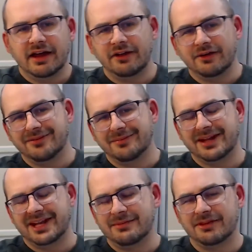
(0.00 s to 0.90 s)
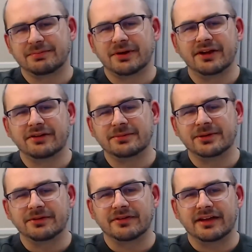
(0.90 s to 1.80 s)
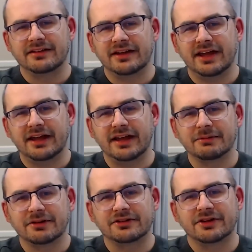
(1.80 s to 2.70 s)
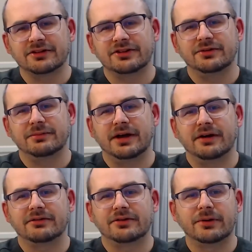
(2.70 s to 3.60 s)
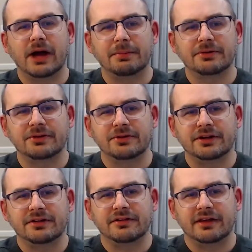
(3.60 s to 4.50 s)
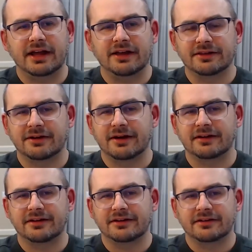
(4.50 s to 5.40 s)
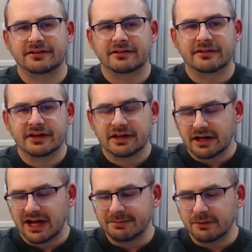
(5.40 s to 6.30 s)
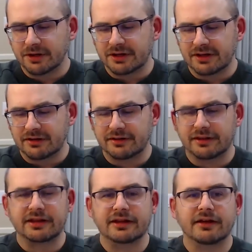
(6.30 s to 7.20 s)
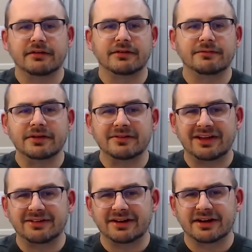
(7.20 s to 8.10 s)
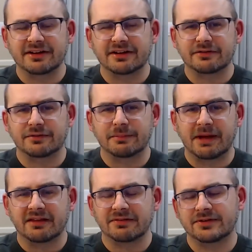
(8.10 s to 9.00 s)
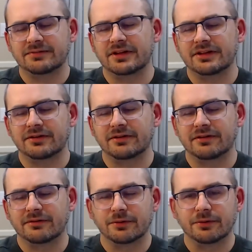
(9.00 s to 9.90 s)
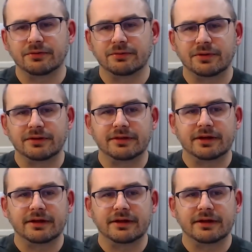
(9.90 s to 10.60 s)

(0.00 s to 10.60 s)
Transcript: Hello, my name is Brian Krumholz, and today I'm going to talk to you about career opportunities in healthcare analytics. I've been working in the field of healthcare analytics for the past 15 years in roles with